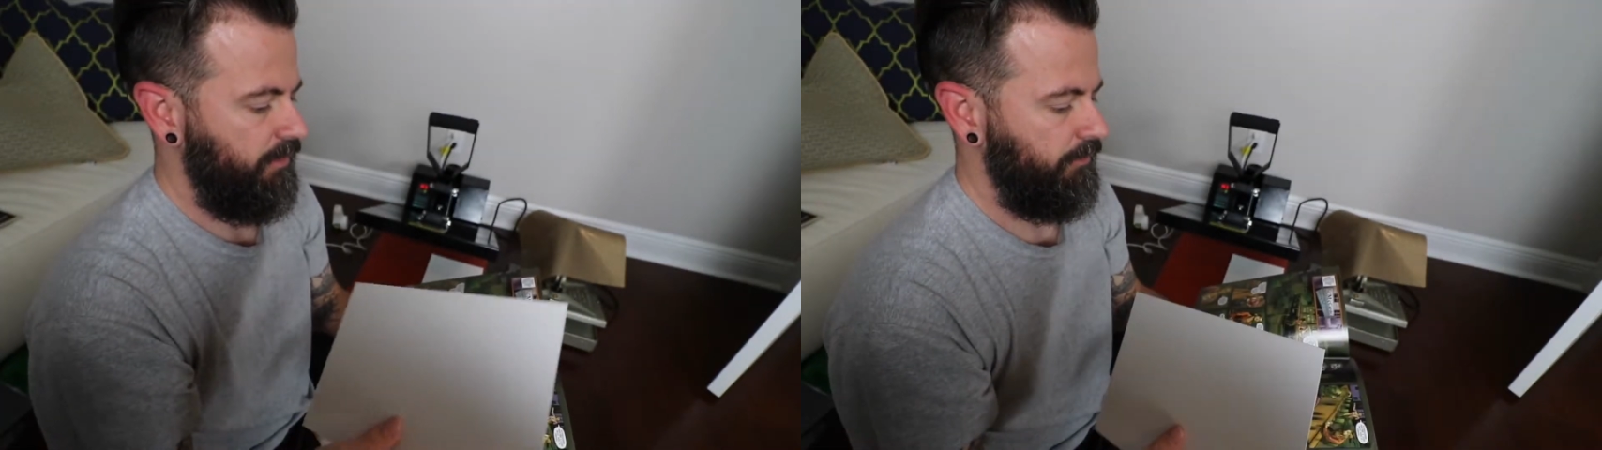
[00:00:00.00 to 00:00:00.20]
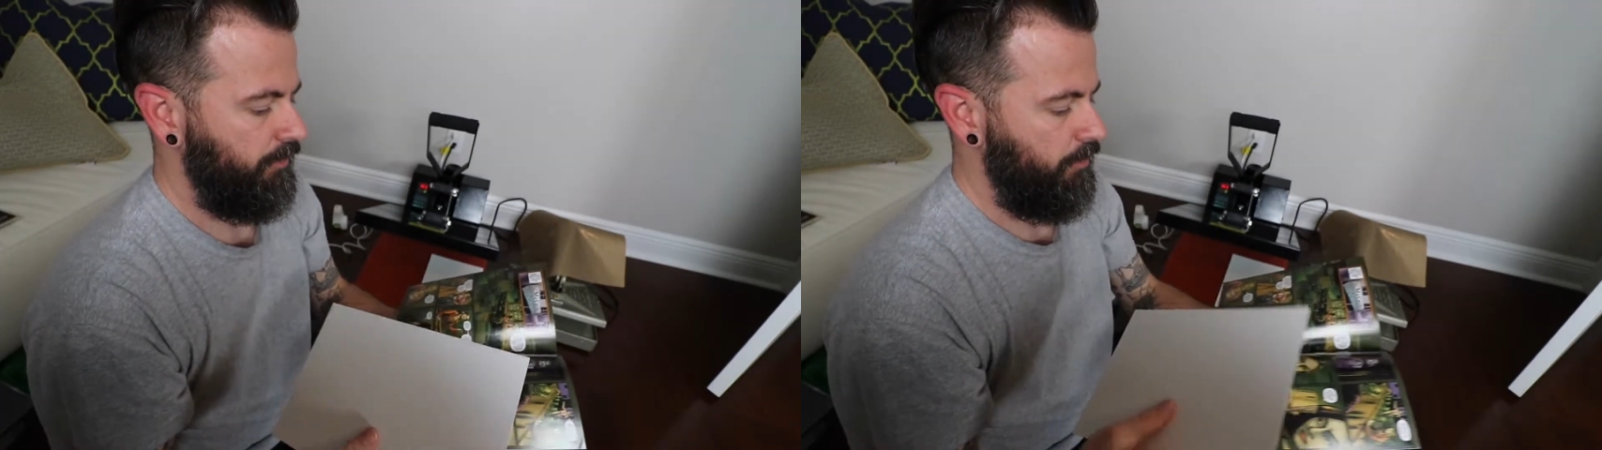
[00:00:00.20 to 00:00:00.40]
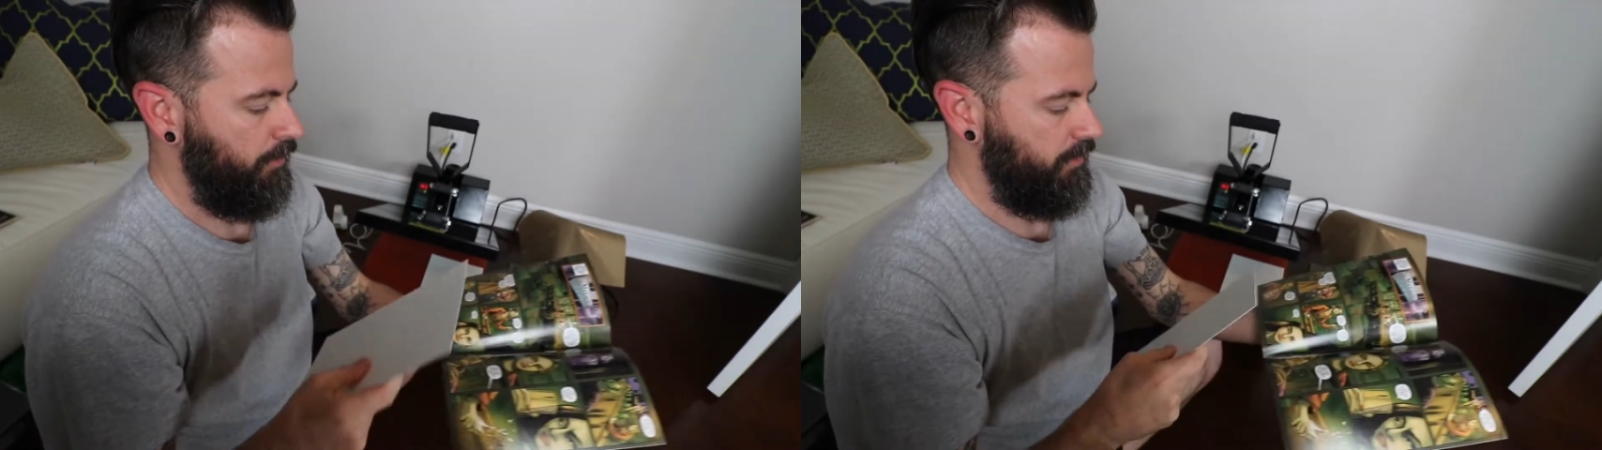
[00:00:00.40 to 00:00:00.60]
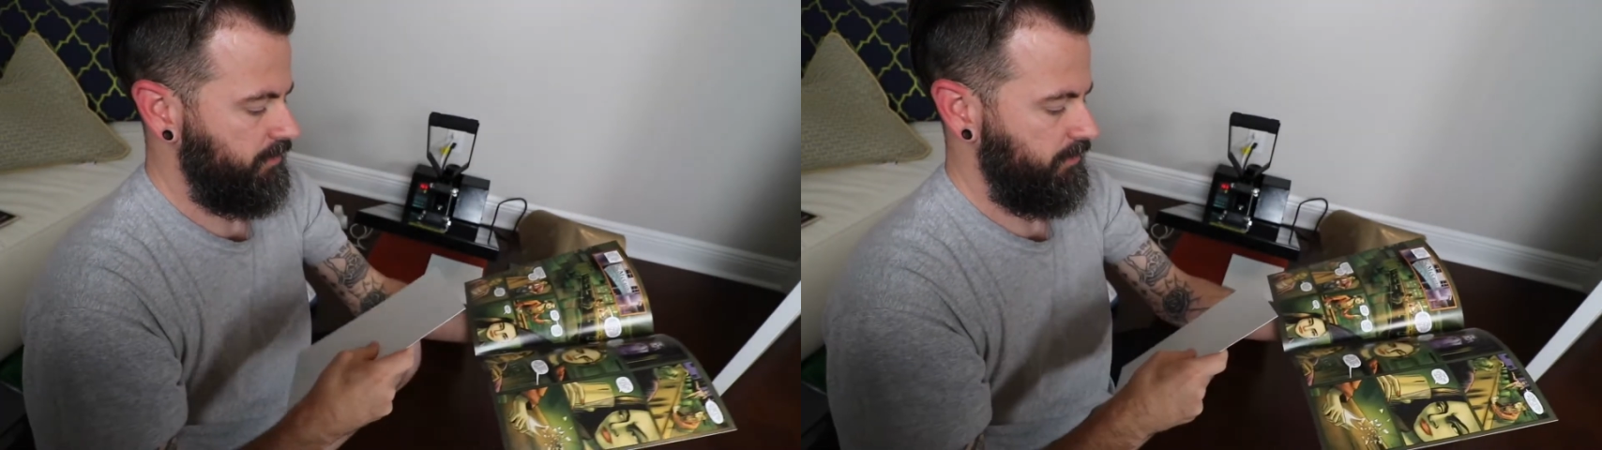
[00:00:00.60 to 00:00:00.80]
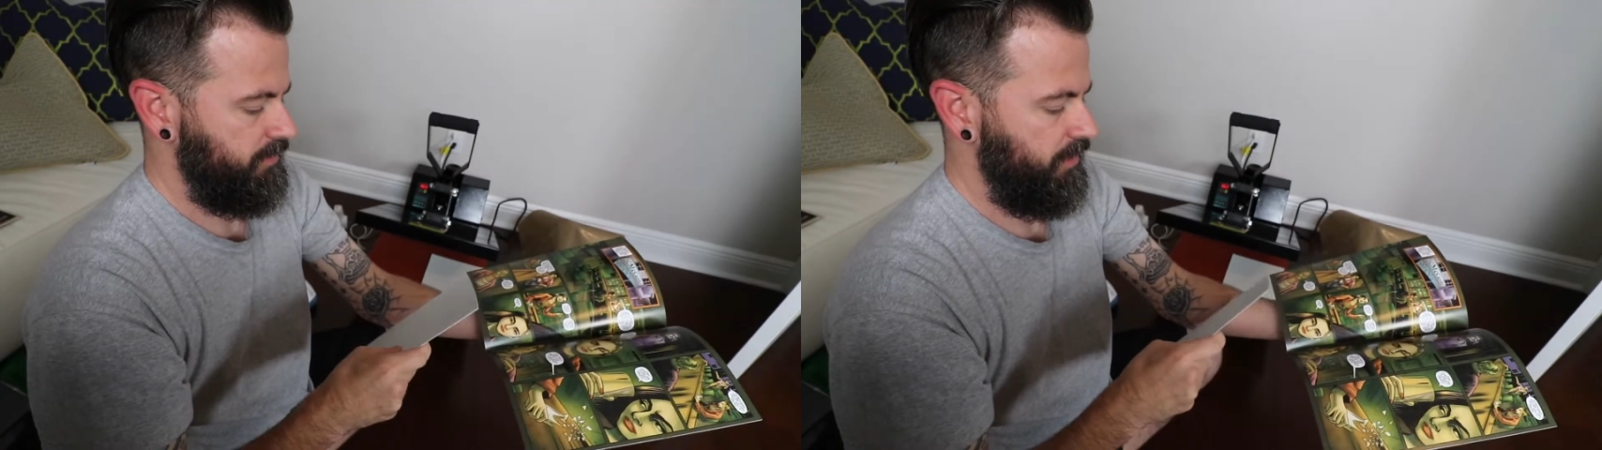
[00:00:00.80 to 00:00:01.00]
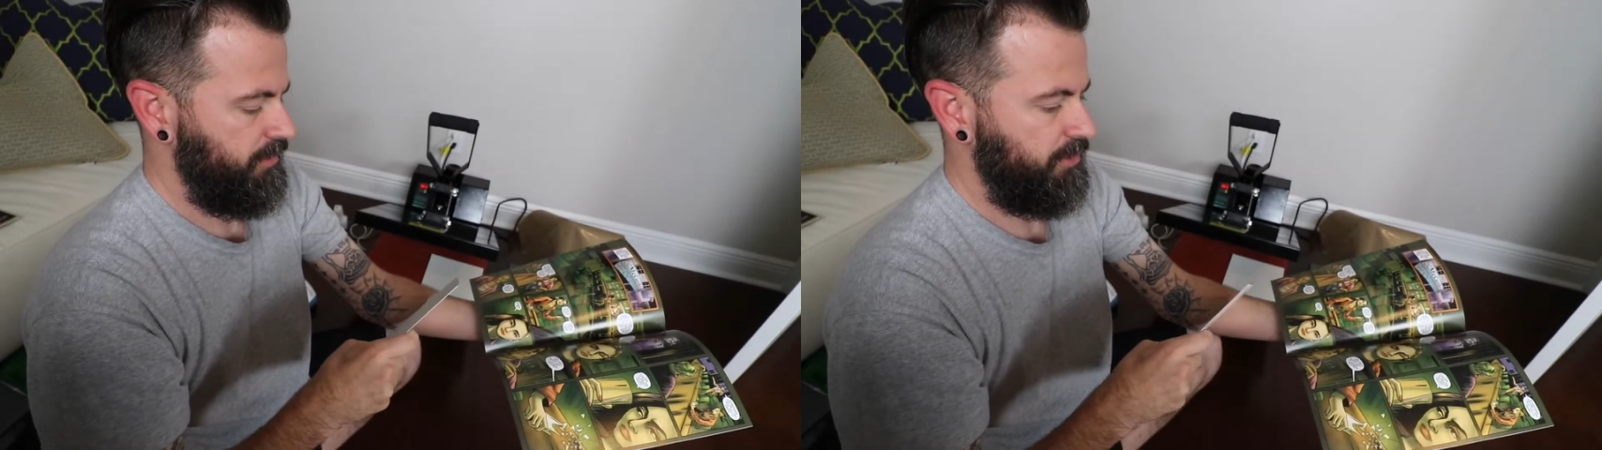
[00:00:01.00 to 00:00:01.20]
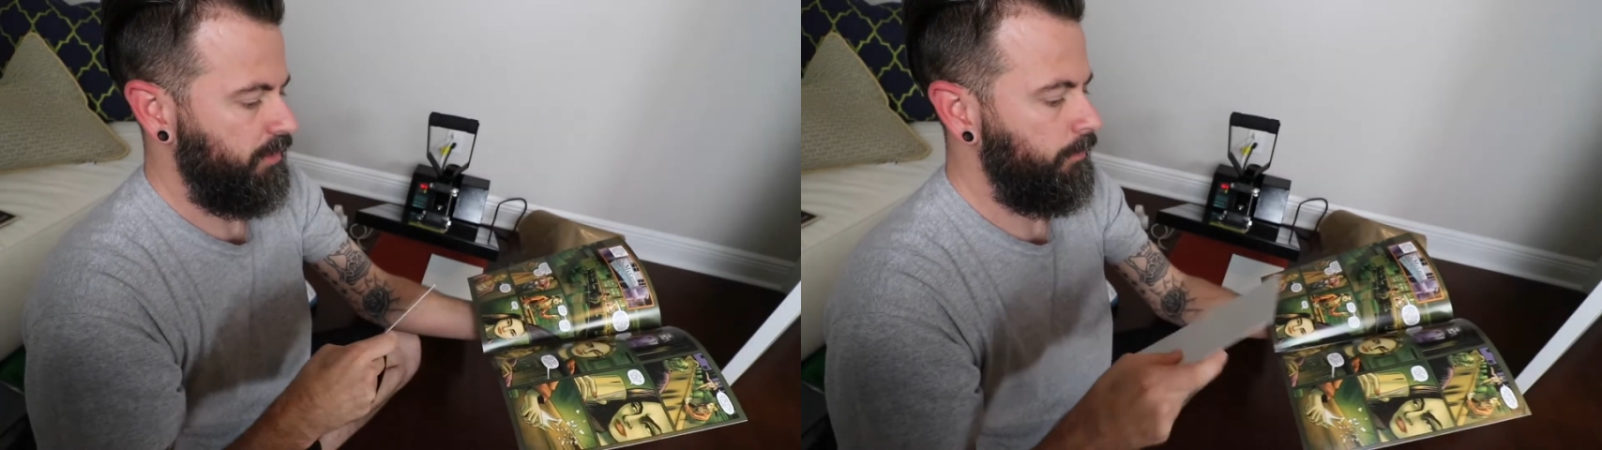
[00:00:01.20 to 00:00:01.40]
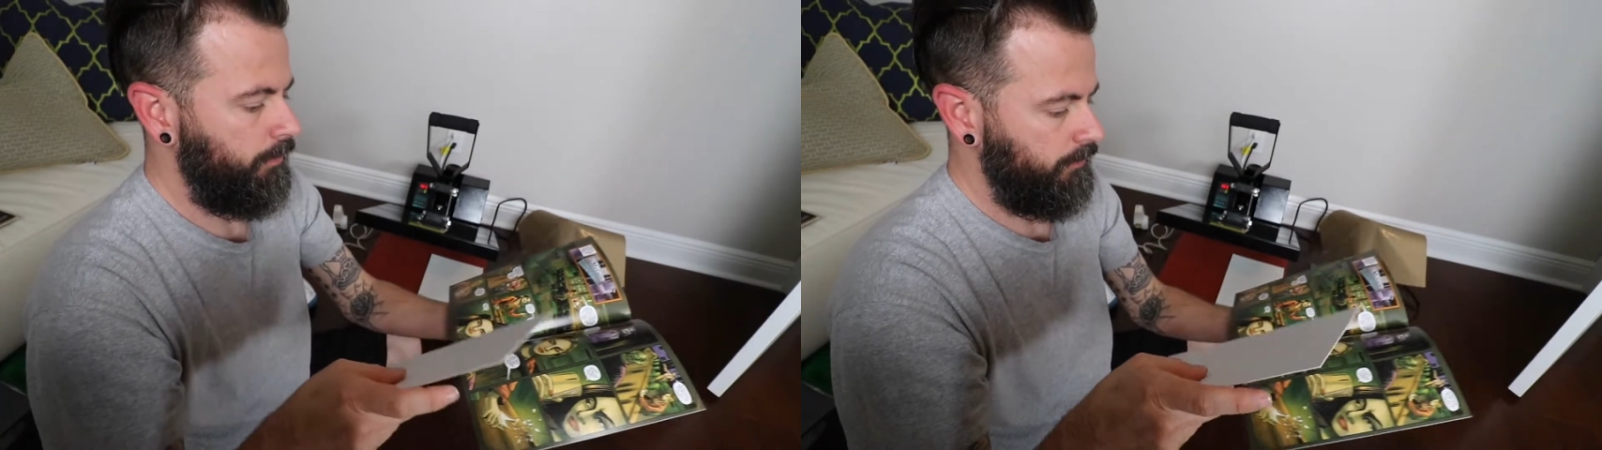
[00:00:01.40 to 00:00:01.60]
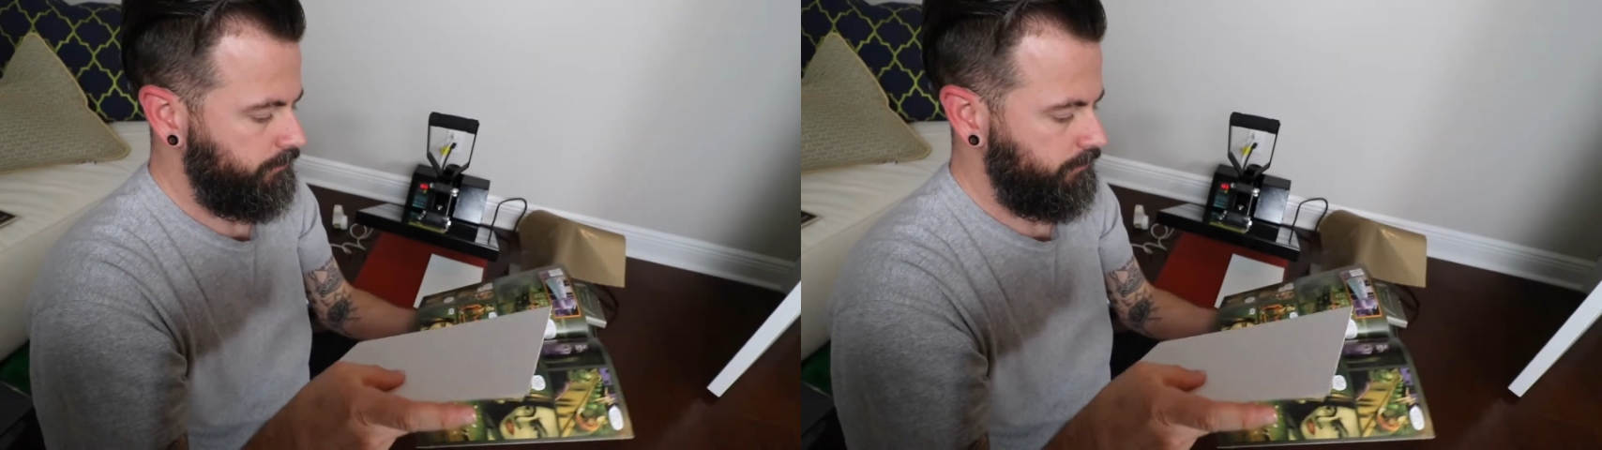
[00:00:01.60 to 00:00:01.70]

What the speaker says: off the corner so it's not sharp.